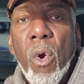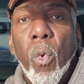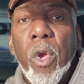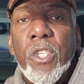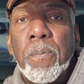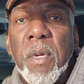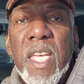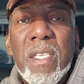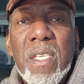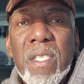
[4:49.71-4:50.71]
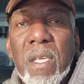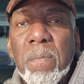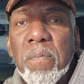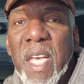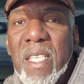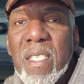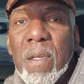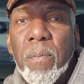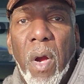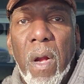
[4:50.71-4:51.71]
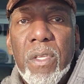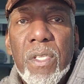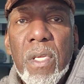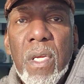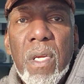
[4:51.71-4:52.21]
which pieces and bits and parts